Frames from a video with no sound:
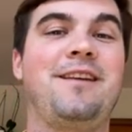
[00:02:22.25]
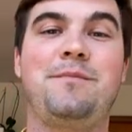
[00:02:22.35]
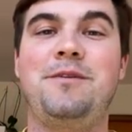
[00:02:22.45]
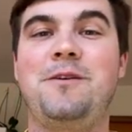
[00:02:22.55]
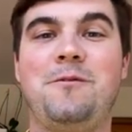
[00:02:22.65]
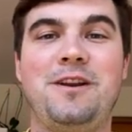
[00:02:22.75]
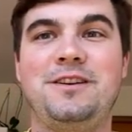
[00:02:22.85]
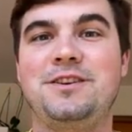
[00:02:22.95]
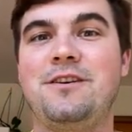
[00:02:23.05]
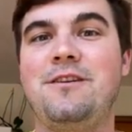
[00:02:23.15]
like being 1
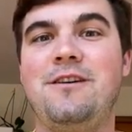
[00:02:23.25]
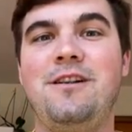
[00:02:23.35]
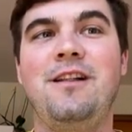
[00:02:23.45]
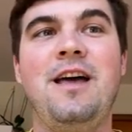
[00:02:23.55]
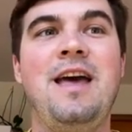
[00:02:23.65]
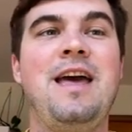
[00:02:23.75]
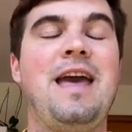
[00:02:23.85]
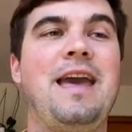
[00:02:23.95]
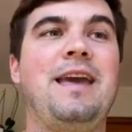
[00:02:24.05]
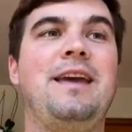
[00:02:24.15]
inch tall,
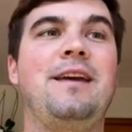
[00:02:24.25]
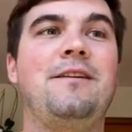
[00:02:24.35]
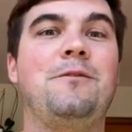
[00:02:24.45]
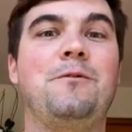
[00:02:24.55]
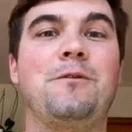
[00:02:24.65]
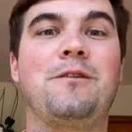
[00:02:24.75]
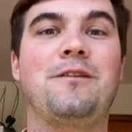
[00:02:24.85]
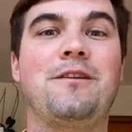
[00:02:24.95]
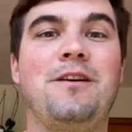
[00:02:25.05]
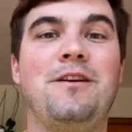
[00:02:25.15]
and,
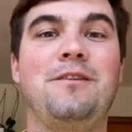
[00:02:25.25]
or,